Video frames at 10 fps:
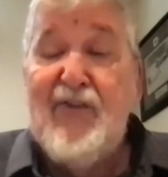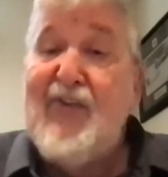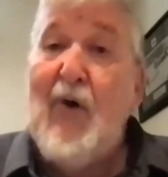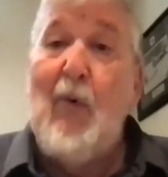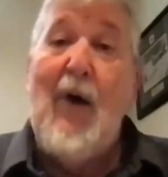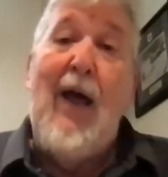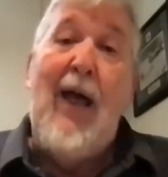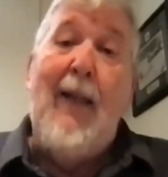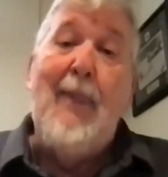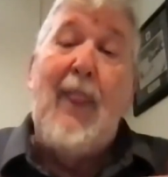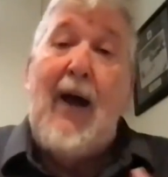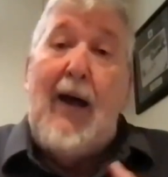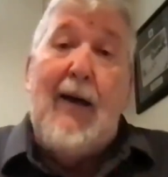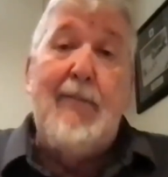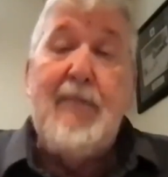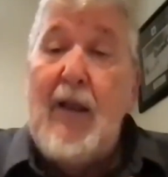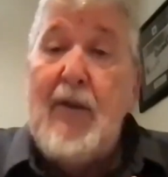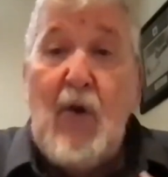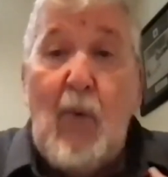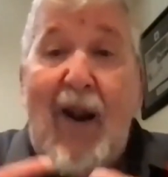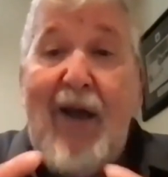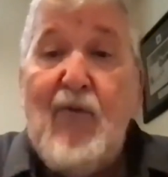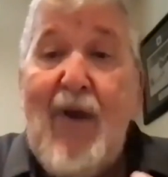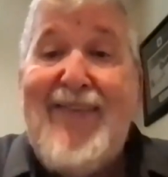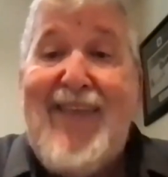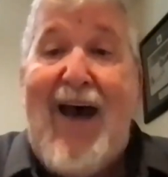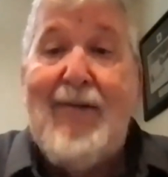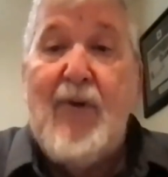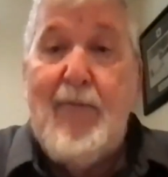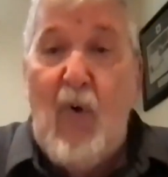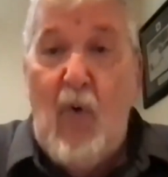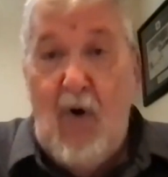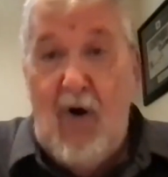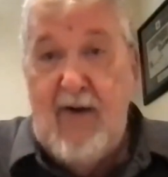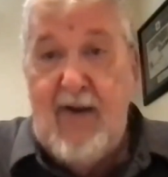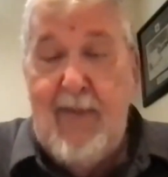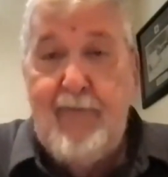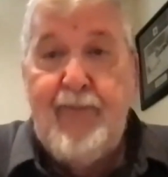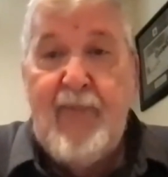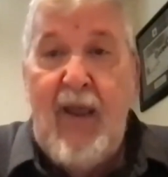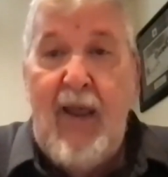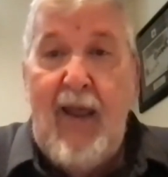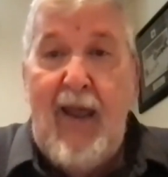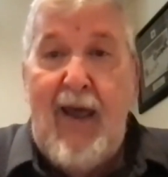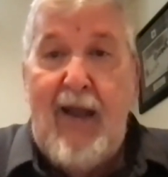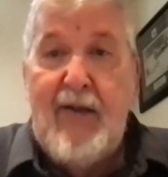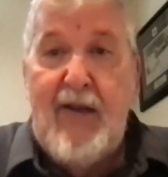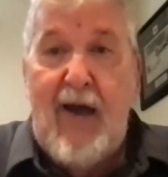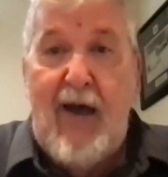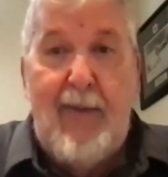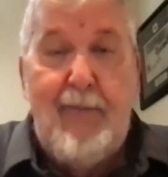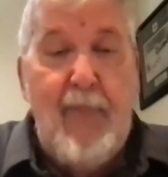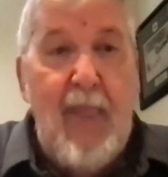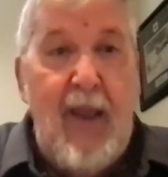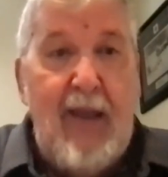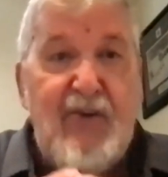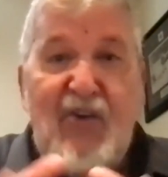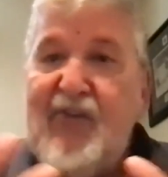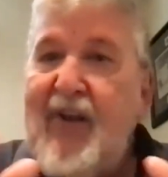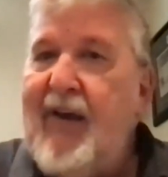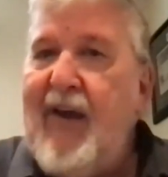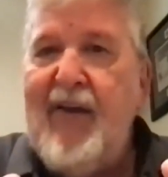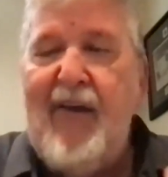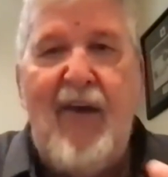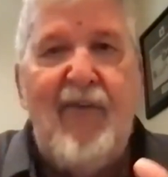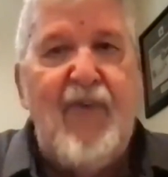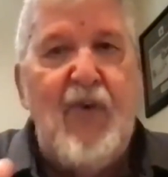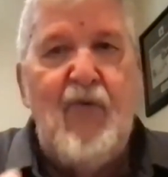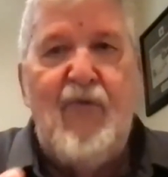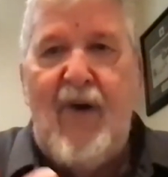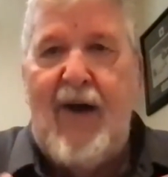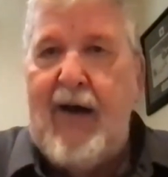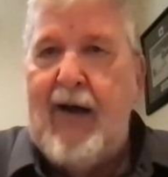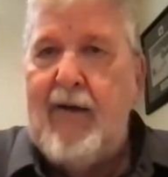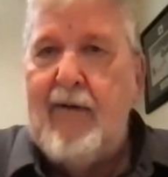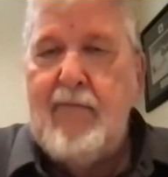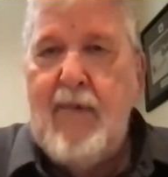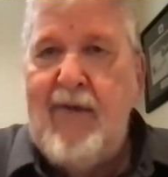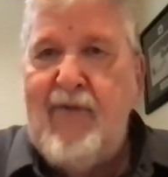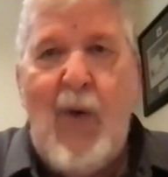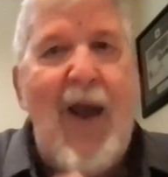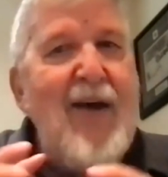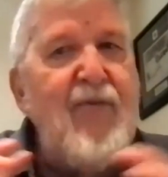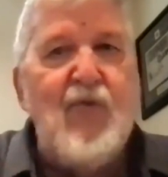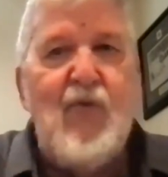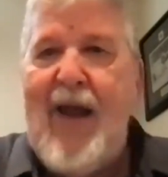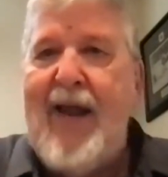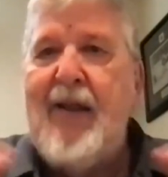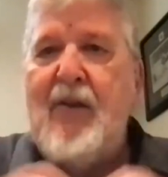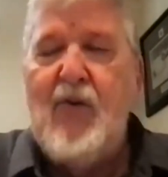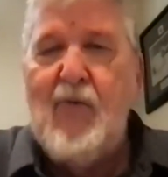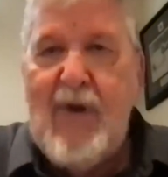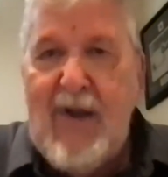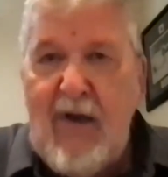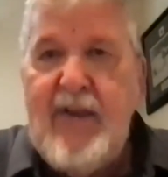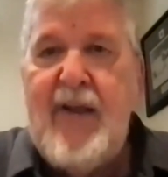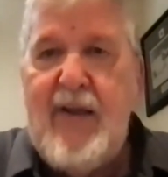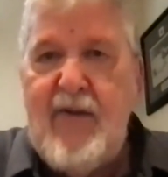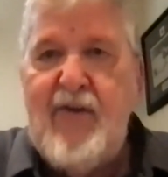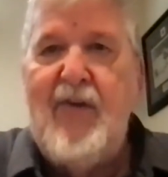so, when I read that report, and just if you haven't read it, you really need